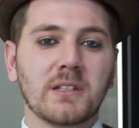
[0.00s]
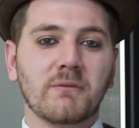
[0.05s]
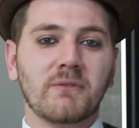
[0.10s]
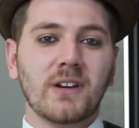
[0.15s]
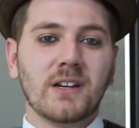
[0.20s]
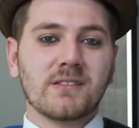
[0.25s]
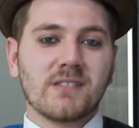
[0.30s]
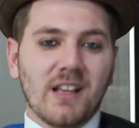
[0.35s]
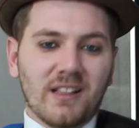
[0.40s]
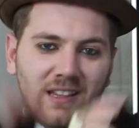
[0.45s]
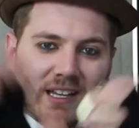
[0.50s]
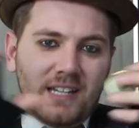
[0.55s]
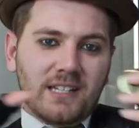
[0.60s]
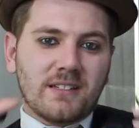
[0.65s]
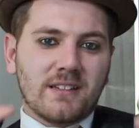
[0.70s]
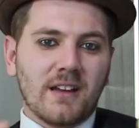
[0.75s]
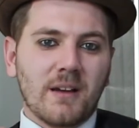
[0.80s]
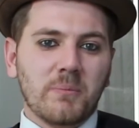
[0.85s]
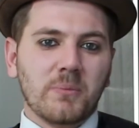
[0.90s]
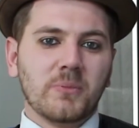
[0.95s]
device that
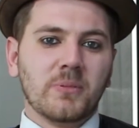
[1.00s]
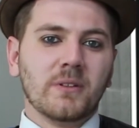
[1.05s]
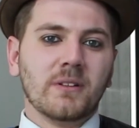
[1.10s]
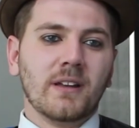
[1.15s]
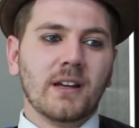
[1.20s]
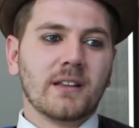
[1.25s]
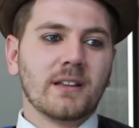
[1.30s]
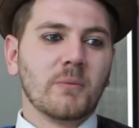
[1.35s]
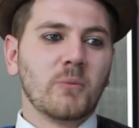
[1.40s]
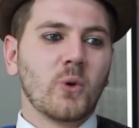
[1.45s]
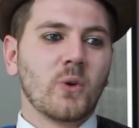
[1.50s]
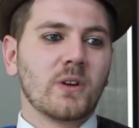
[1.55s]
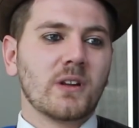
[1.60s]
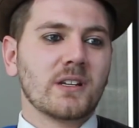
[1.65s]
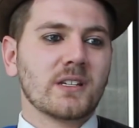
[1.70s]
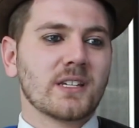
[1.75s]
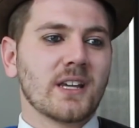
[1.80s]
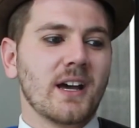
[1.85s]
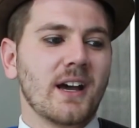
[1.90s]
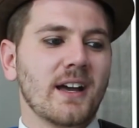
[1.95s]
lights up like the morning
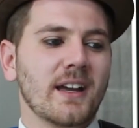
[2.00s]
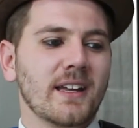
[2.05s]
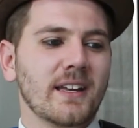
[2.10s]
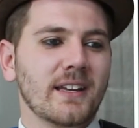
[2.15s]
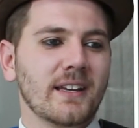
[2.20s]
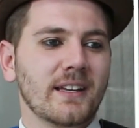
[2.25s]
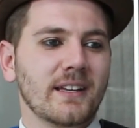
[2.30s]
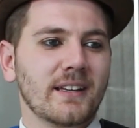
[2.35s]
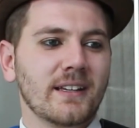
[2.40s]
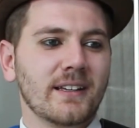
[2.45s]
sky?